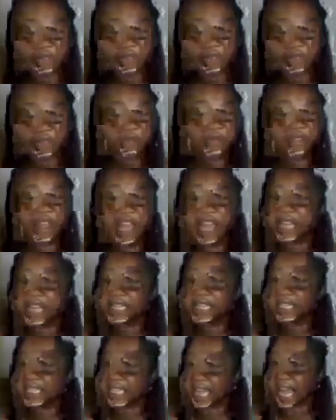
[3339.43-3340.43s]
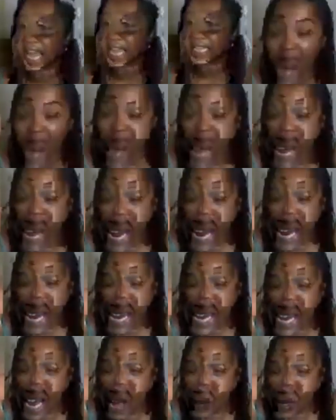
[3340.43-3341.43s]
Have a fantastic
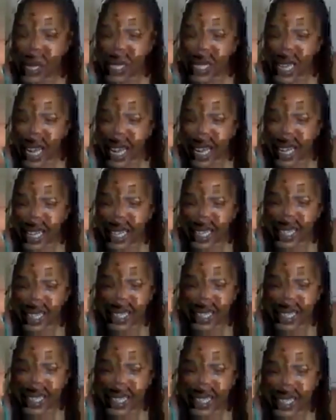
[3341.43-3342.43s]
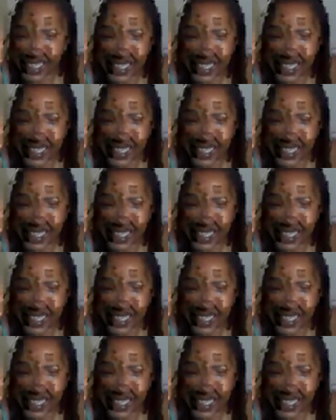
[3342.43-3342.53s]
bye. Namaste.